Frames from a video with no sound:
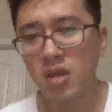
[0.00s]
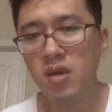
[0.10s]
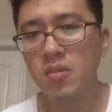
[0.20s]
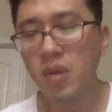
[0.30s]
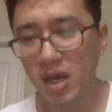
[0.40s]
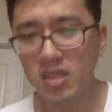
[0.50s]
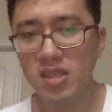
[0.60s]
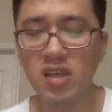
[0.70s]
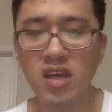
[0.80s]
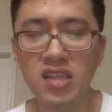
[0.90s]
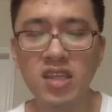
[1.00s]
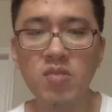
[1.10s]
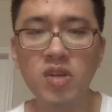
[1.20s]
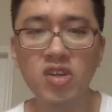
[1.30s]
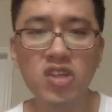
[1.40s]
But as I
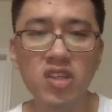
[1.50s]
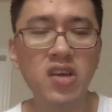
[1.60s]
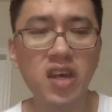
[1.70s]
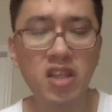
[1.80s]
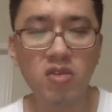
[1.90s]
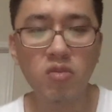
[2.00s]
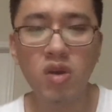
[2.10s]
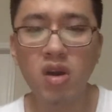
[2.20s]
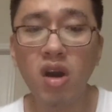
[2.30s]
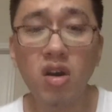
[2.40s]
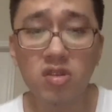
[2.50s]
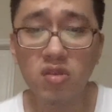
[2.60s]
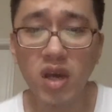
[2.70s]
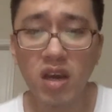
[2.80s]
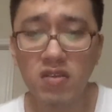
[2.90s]
mentioned, it will also
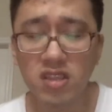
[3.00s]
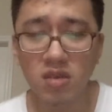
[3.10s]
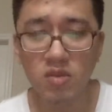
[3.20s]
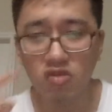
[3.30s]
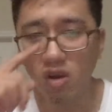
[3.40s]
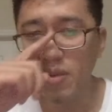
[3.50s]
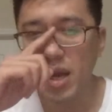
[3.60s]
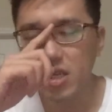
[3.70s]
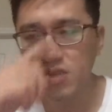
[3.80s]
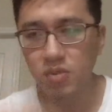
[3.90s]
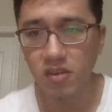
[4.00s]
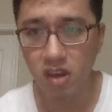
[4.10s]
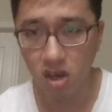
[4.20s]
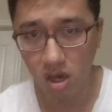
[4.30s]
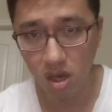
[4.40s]
have some drawbacks
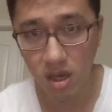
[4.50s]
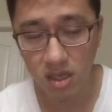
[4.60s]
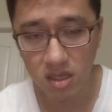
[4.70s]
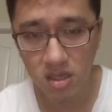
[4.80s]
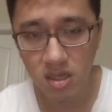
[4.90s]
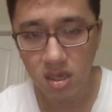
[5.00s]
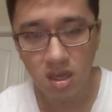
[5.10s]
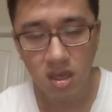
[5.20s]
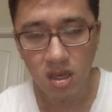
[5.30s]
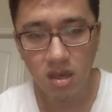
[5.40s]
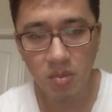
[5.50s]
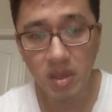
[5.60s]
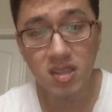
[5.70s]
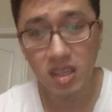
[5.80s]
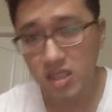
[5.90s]
because a
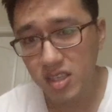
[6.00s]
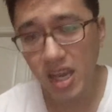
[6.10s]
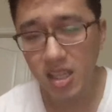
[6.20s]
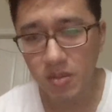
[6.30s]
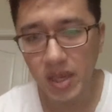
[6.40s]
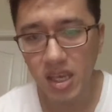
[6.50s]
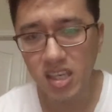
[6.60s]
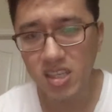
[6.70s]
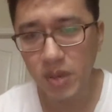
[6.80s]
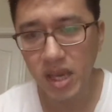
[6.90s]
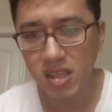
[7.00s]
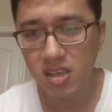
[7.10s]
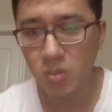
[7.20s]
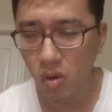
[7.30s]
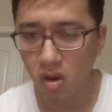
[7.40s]
business side may
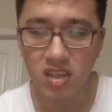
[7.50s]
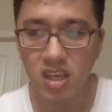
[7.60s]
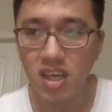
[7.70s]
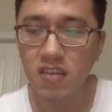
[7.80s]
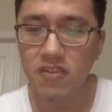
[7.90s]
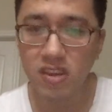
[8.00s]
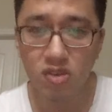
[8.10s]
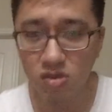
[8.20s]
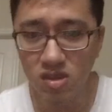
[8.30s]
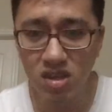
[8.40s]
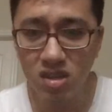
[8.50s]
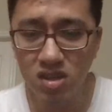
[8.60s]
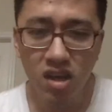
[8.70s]
expecting more. If the users